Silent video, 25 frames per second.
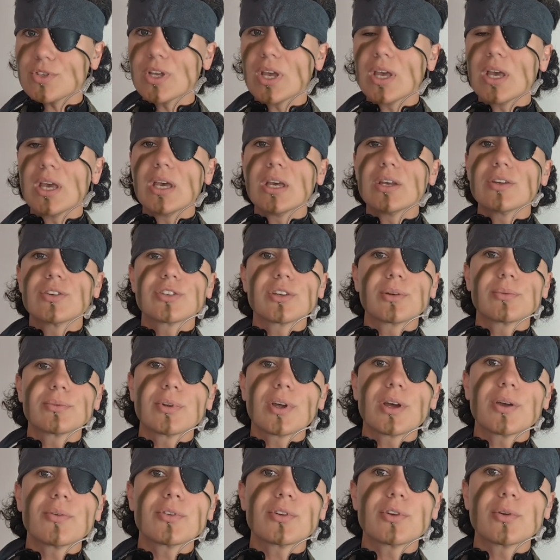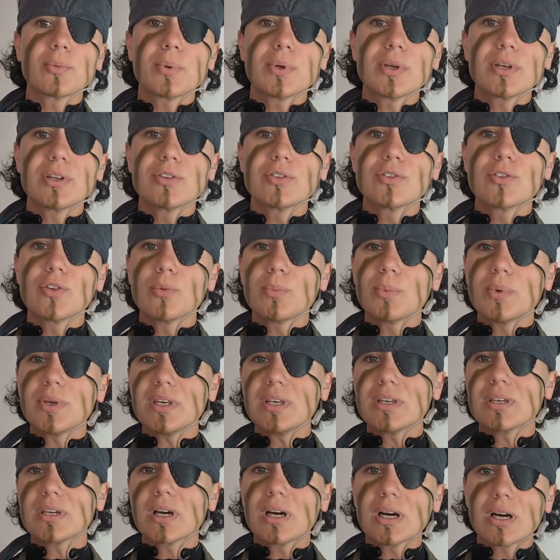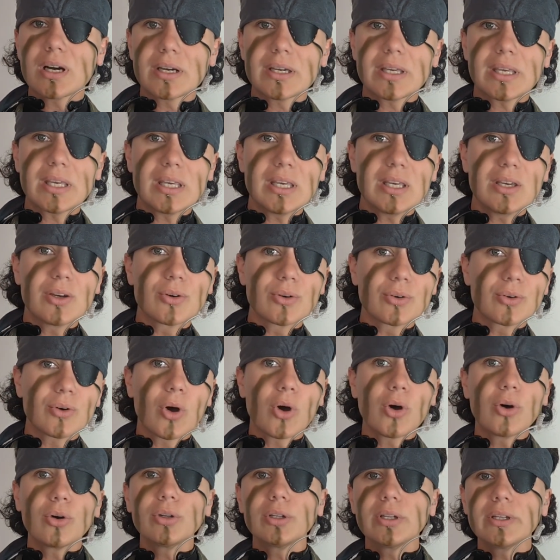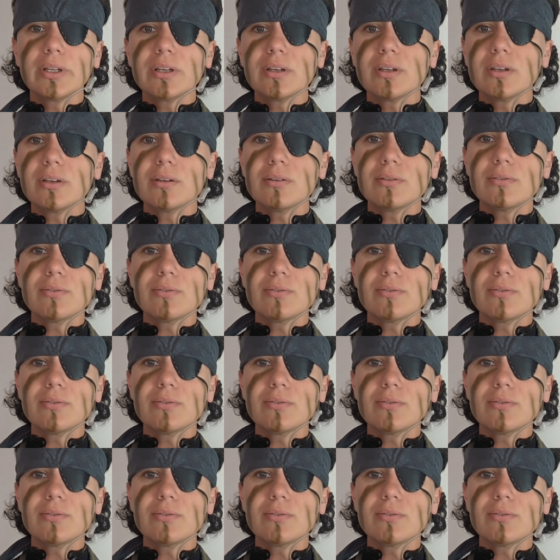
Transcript: Sometimes it appears to be khaki or olive,